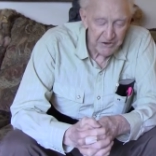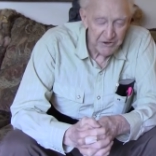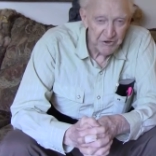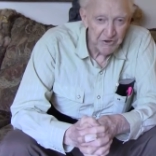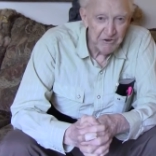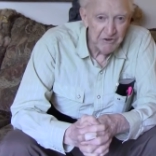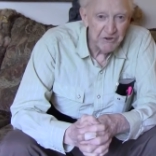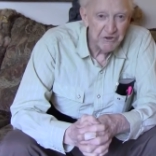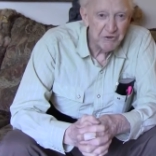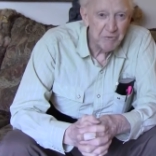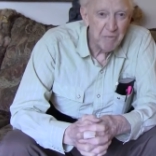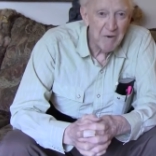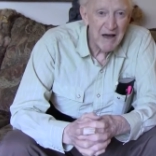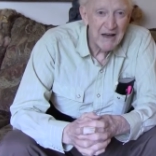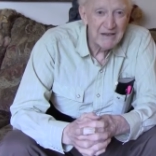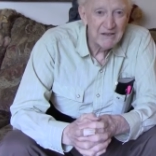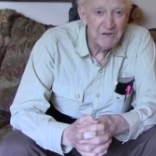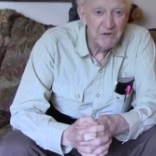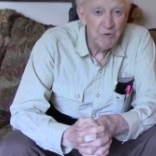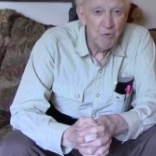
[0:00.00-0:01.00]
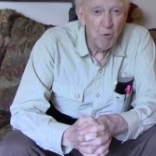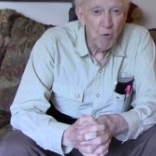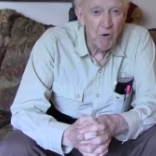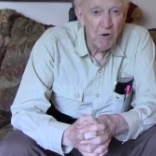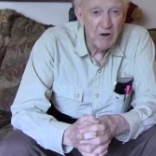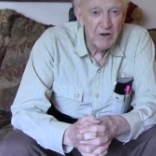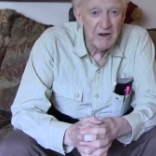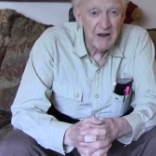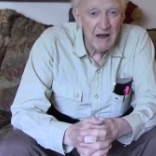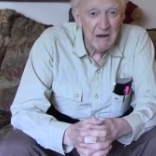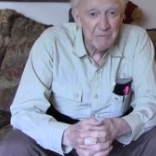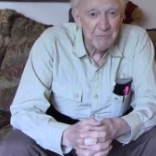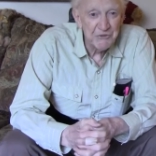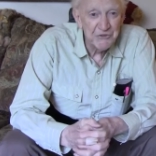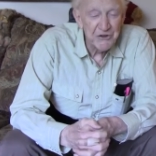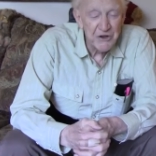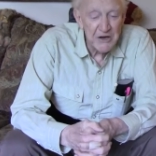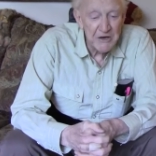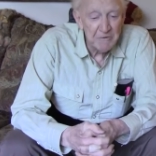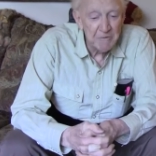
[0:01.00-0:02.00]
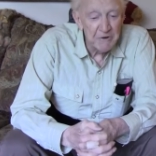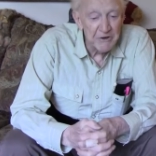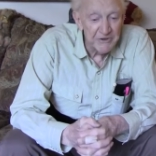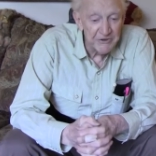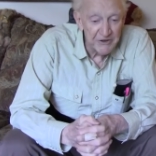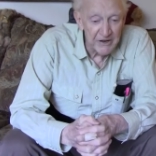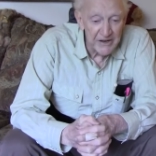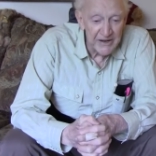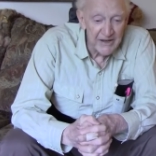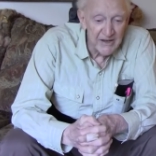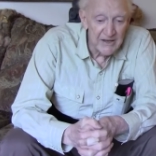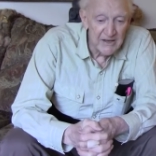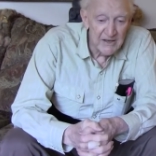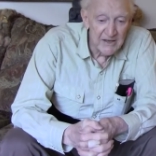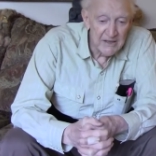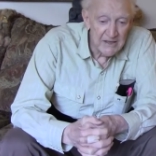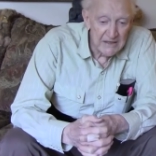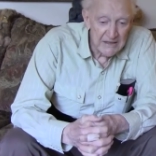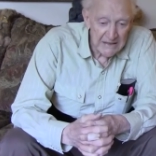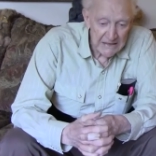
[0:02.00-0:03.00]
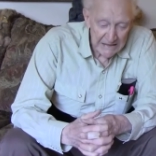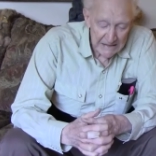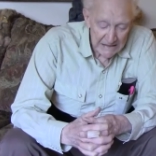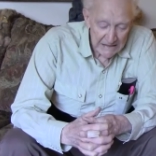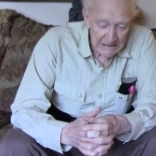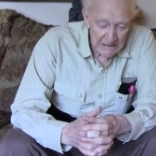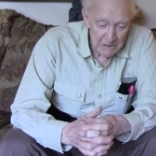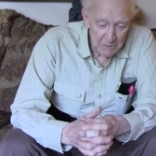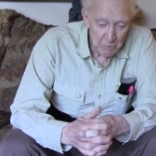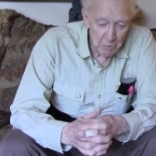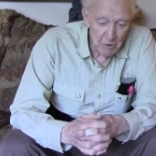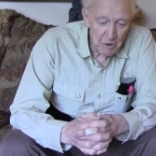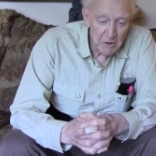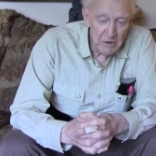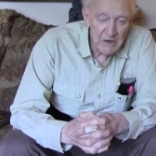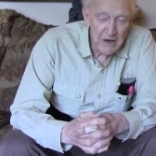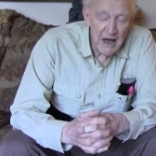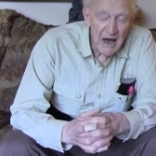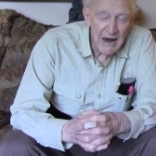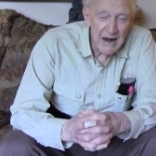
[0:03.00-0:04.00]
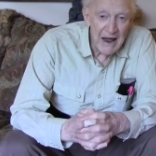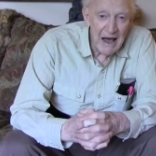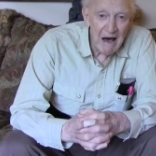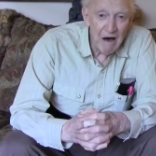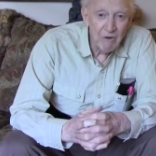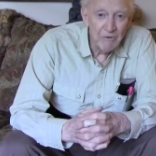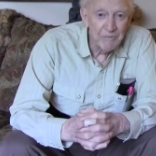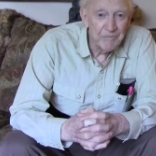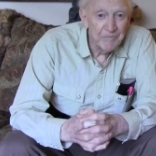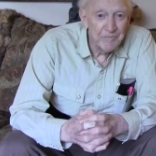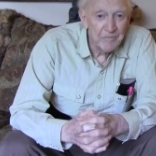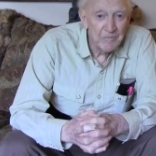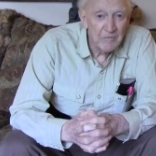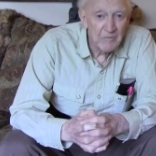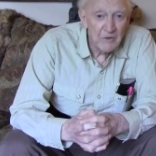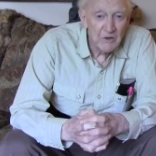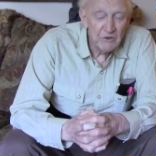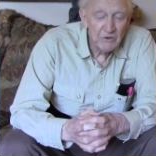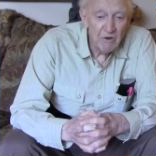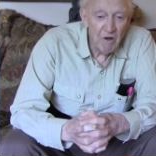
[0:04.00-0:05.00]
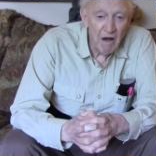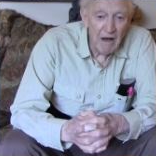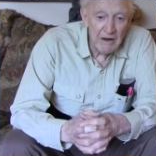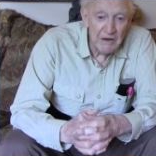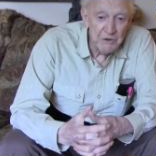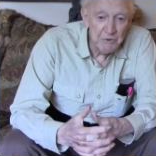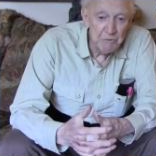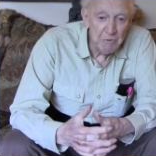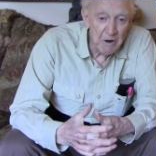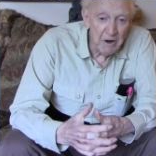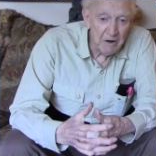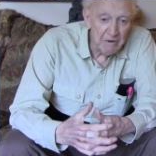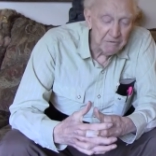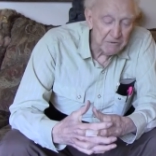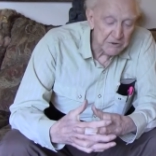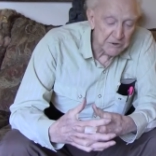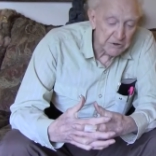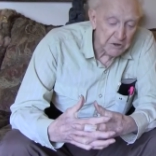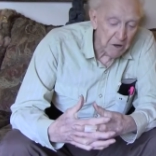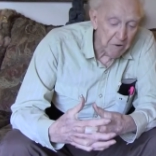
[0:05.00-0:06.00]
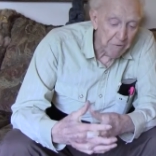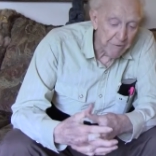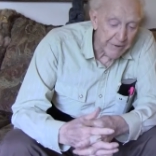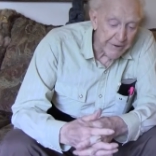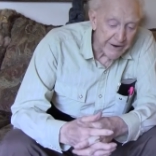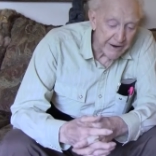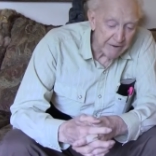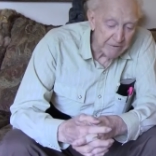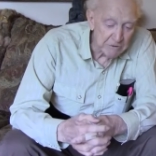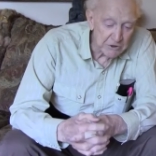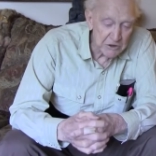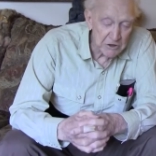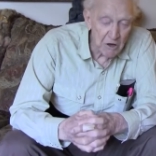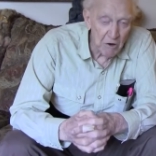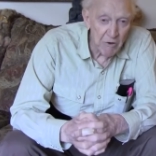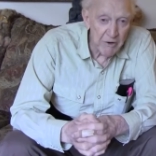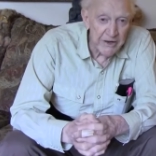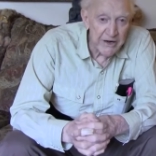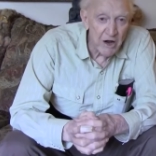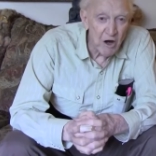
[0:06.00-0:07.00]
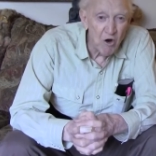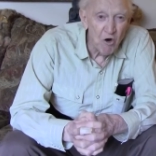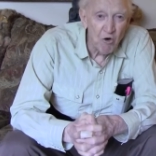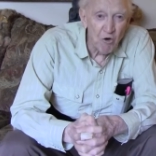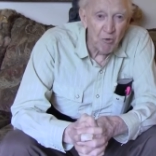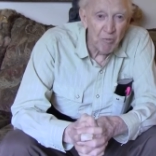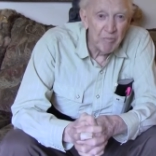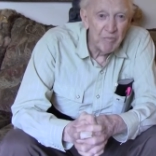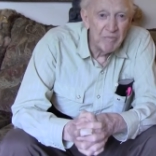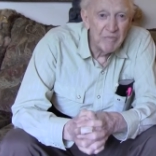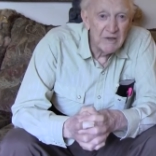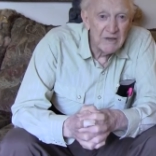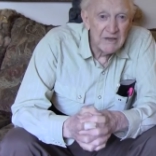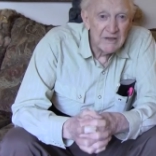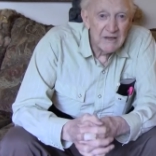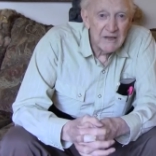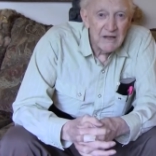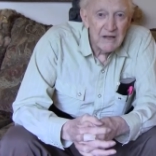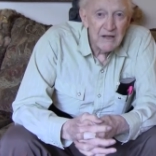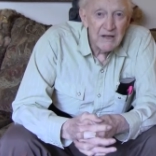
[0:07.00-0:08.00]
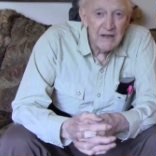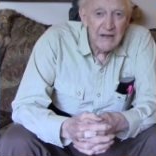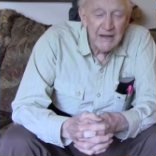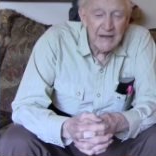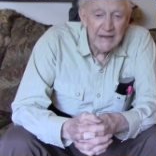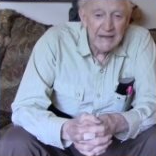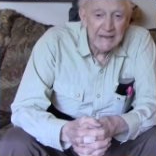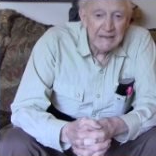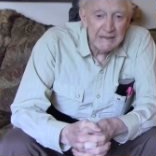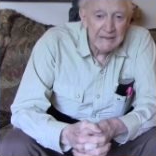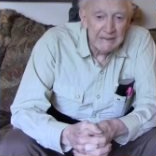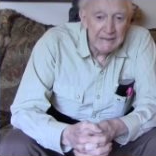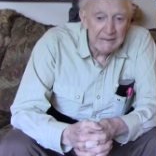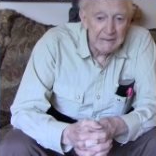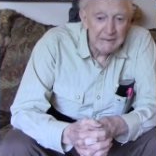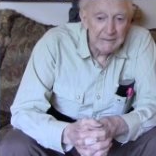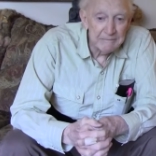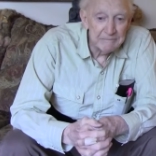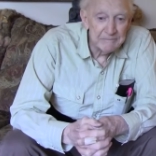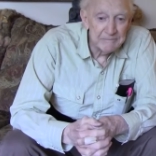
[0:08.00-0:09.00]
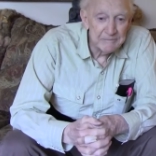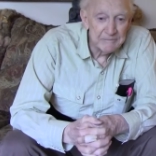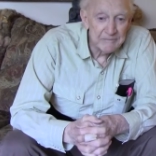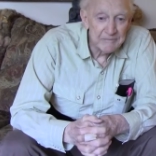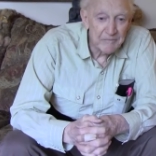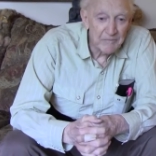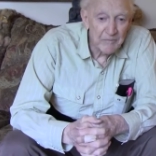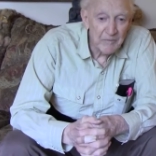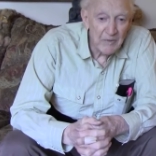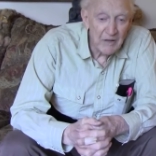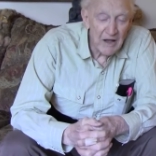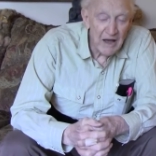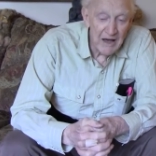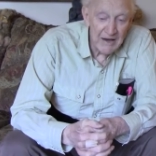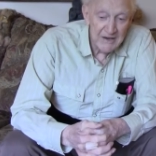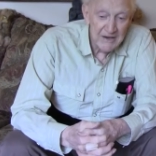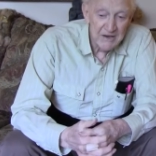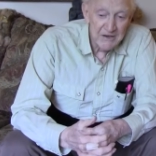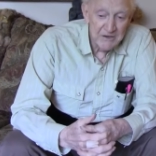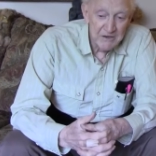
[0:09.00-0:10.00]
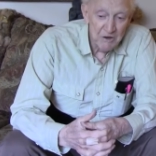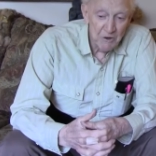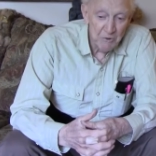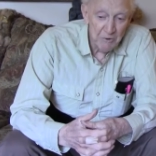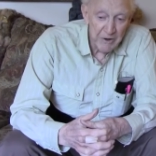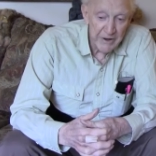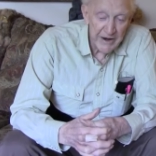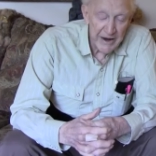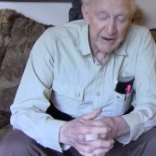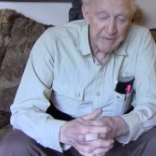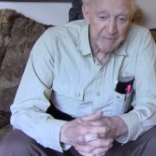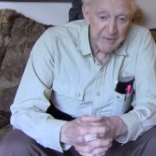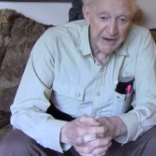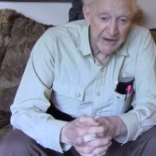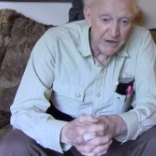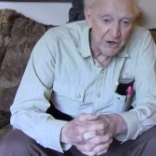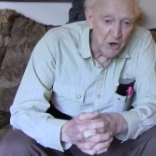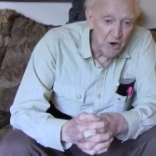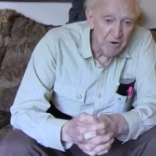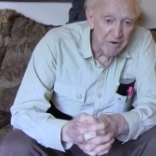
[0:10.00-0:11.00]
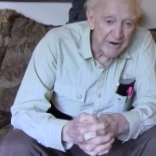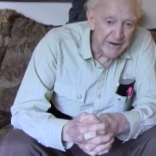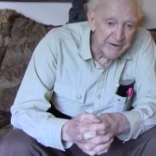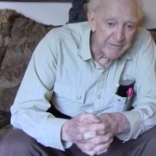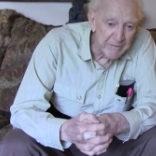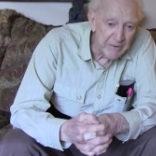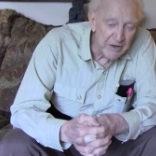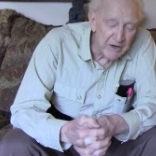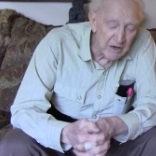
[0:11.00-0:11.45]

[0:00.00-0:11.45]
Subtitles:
despite the wartime secrecy, word got out. So I knew where I was going. I was going home. And I didn't know what I'd be doing, but